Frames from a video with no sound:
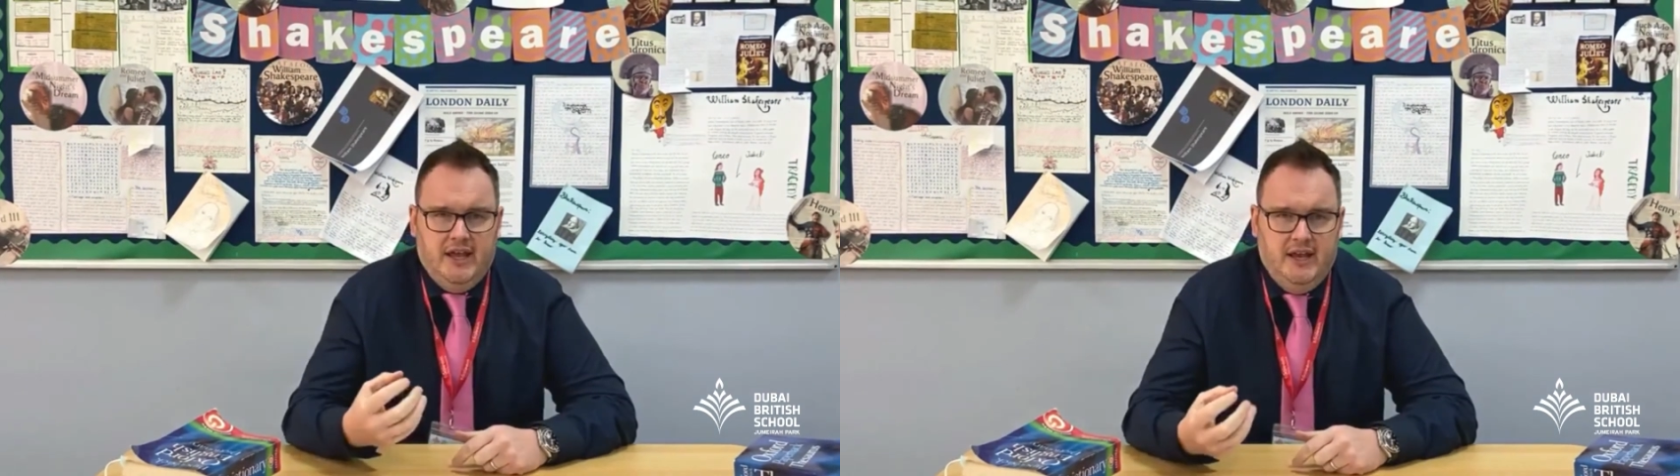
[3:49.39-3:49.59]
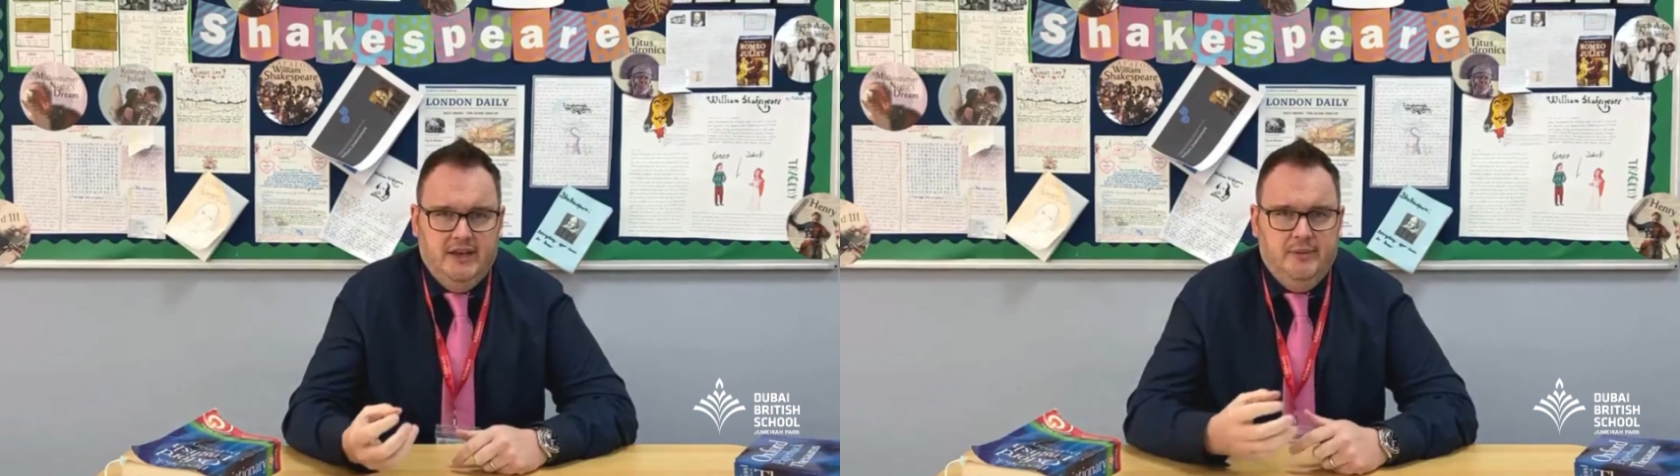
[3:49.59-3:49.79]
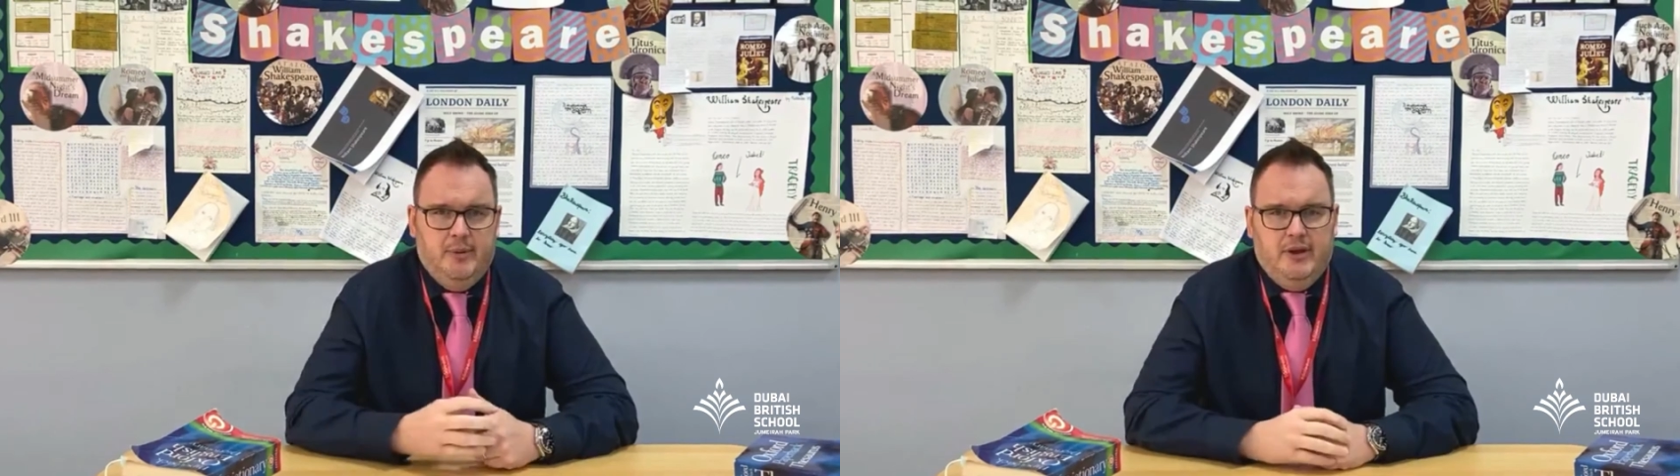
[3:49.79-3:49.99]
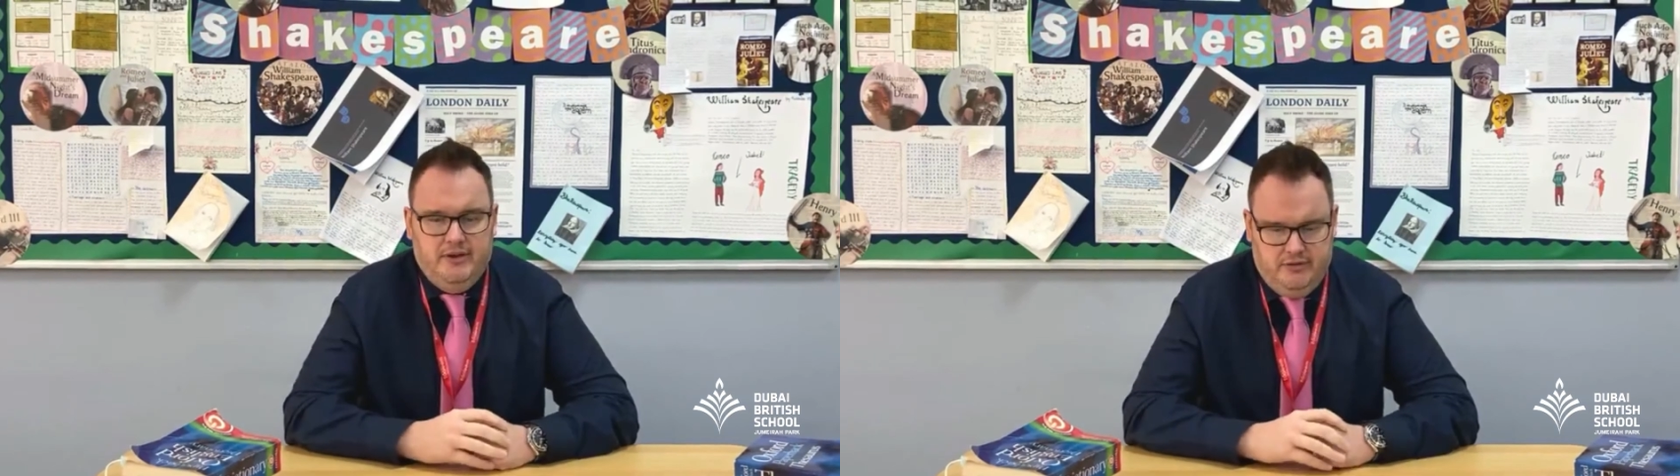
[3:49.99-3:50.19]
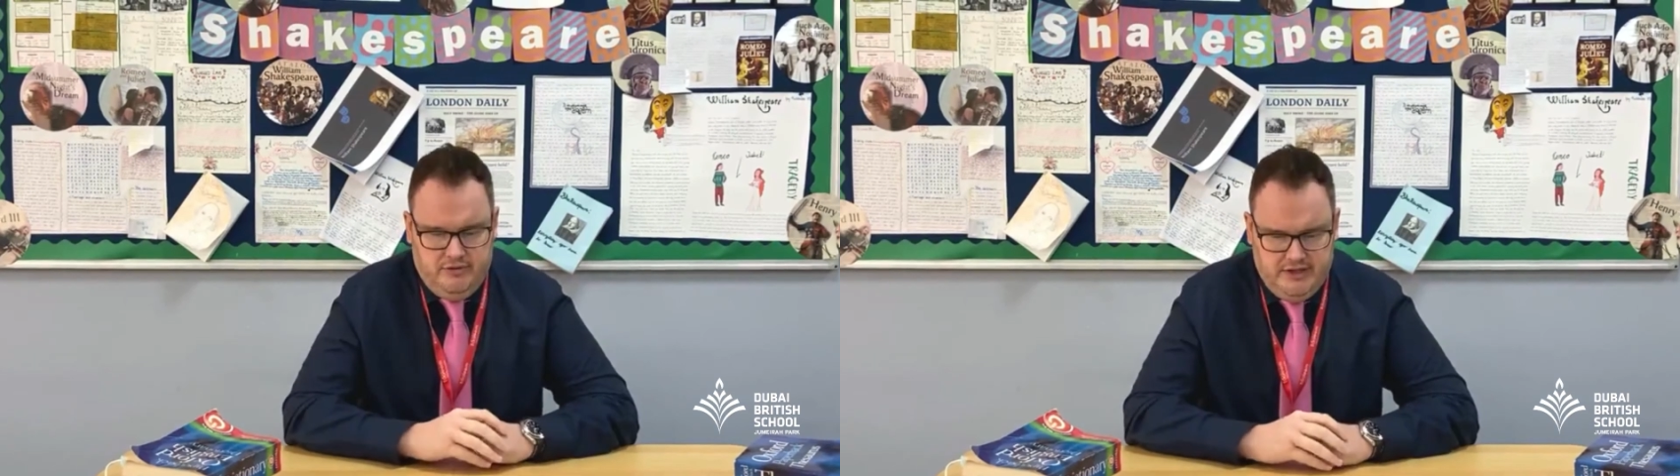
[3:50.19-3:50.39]
and
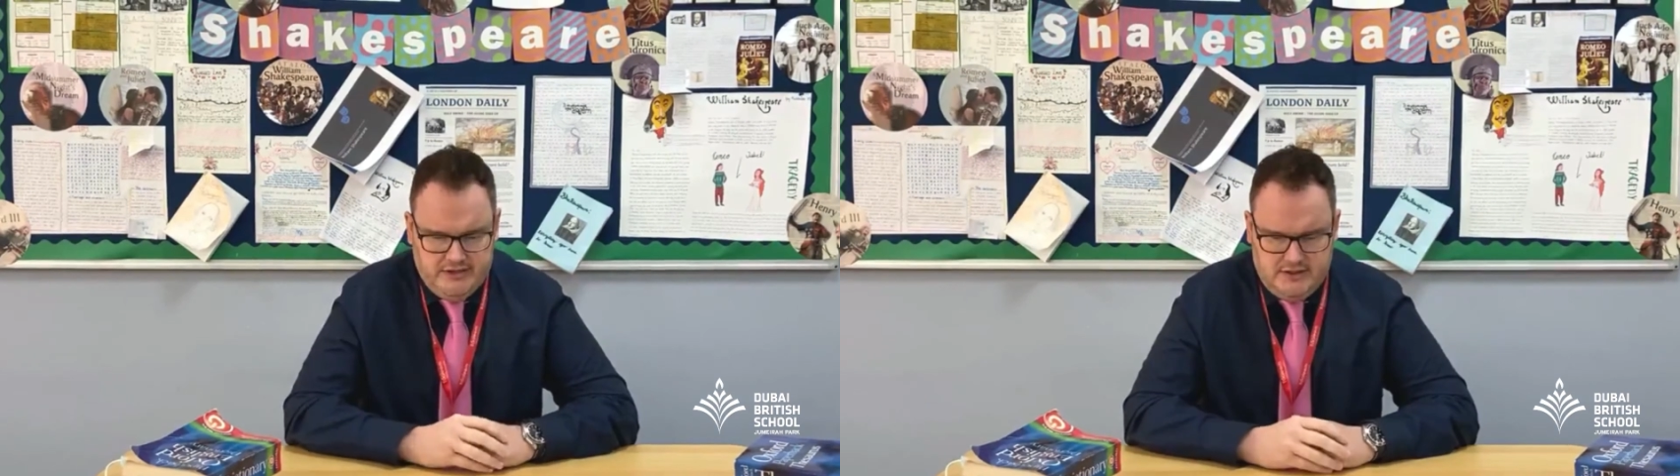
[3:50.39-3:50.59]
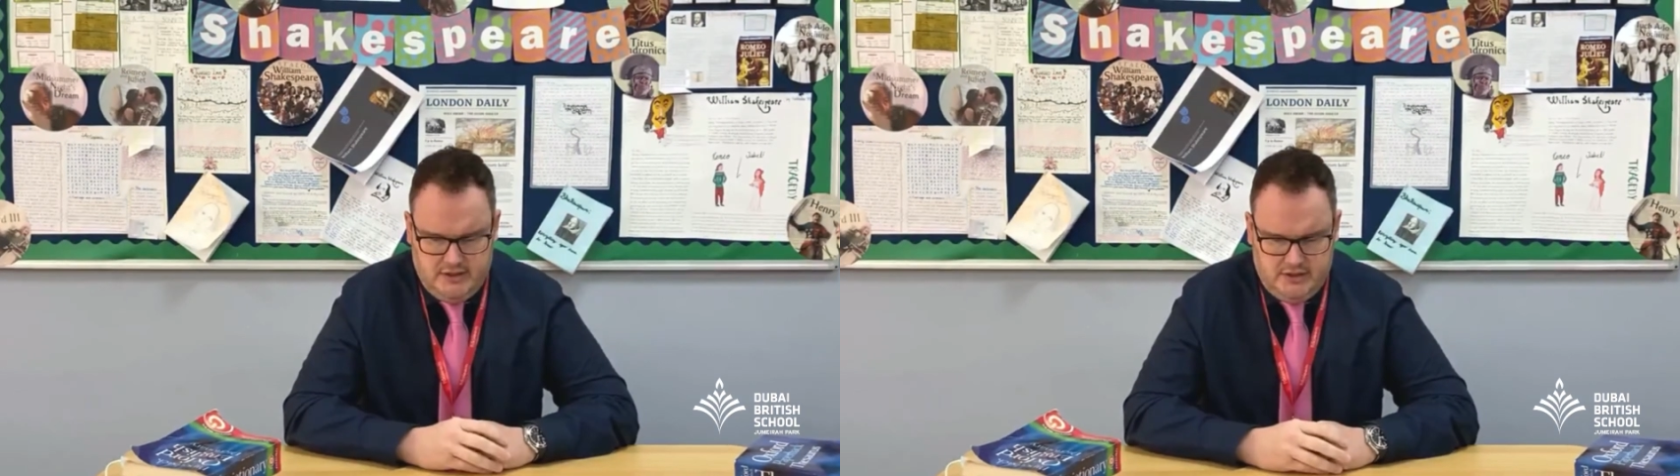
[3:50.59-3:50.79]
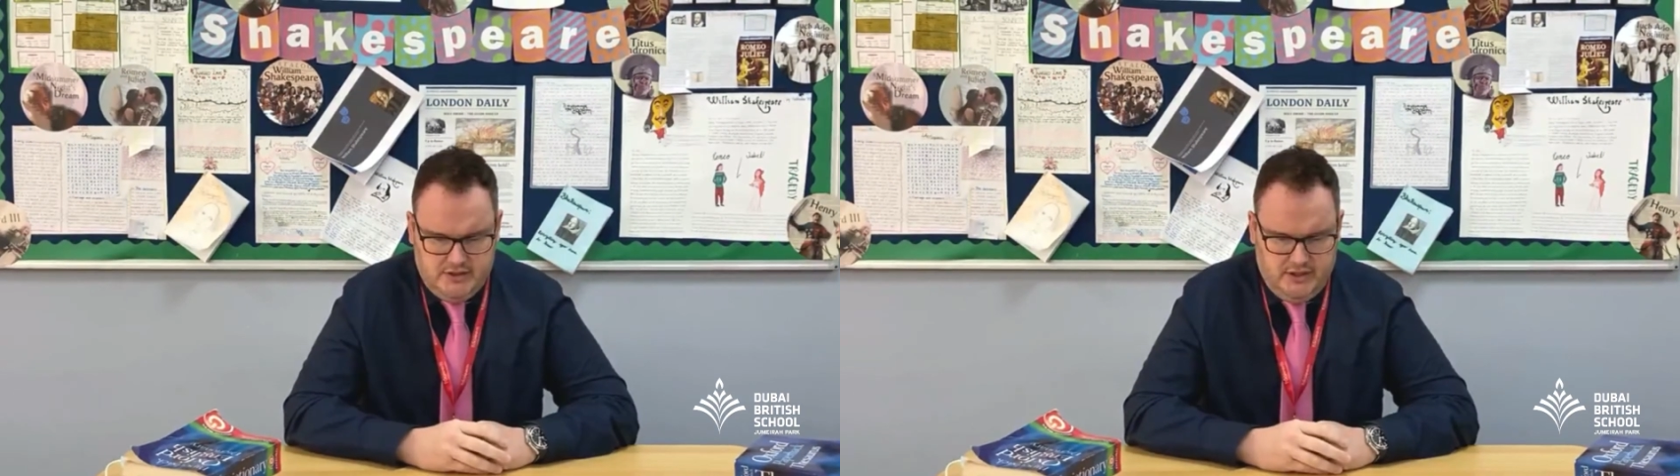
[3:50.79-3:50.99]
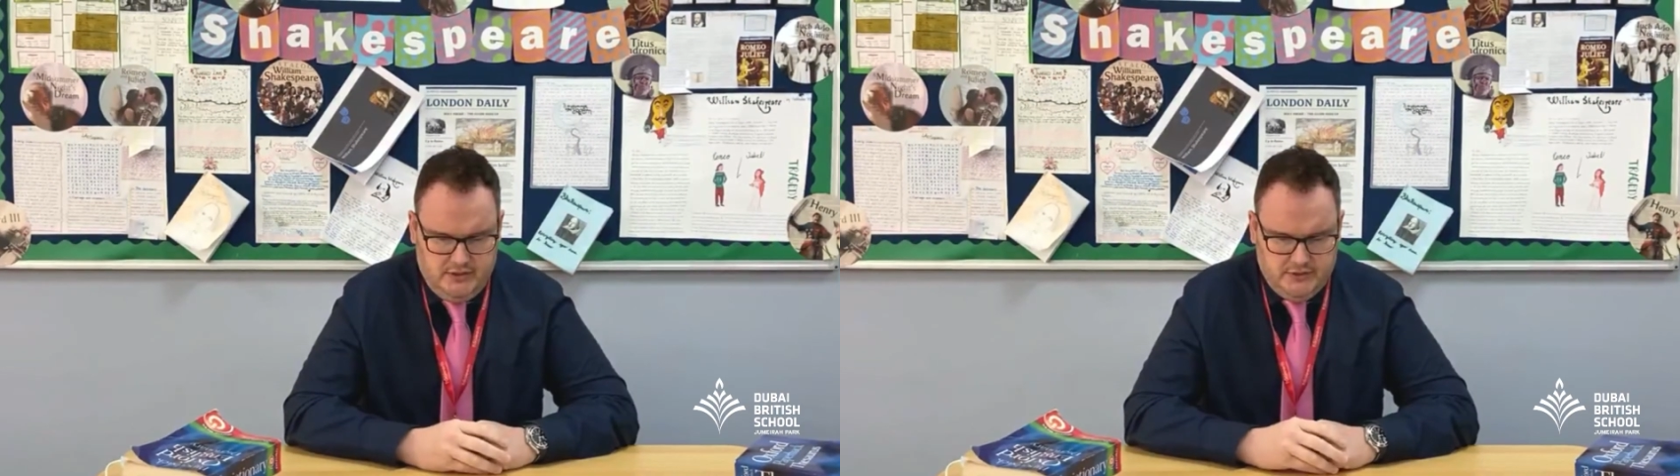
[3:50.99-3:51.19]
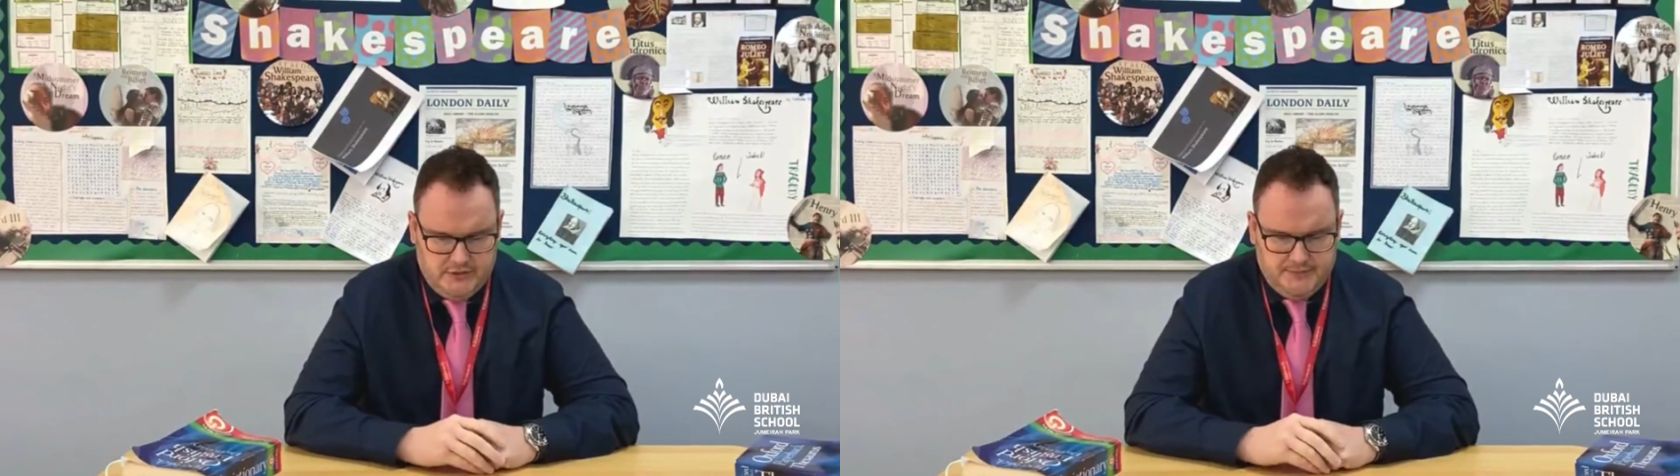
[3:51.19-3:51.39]
independent research
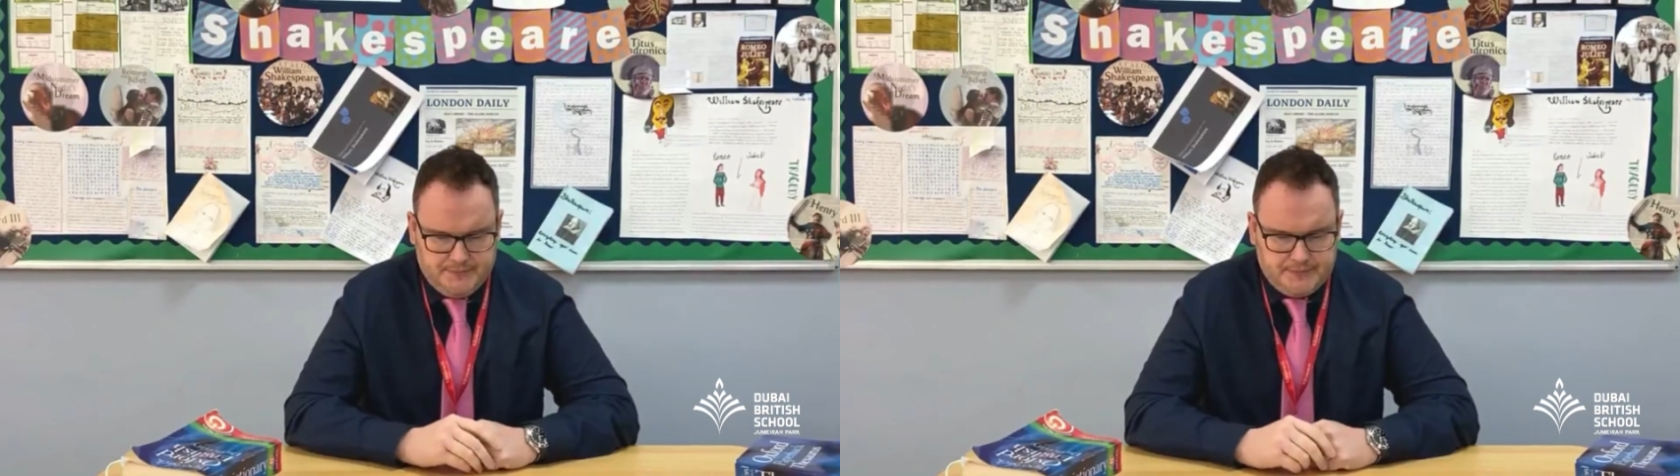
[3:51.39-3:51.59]
skills.